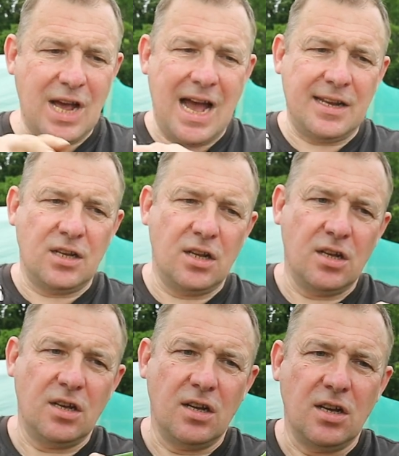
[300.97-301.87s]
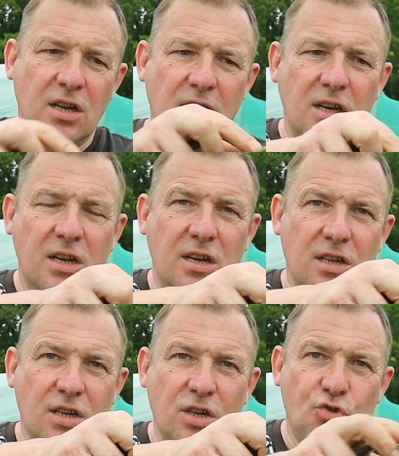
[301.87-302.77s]
can
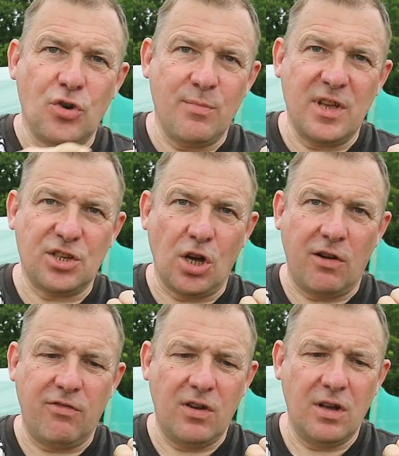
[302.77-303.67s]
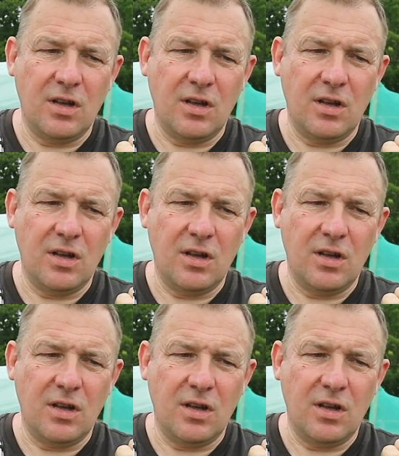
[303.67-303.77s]
trim this off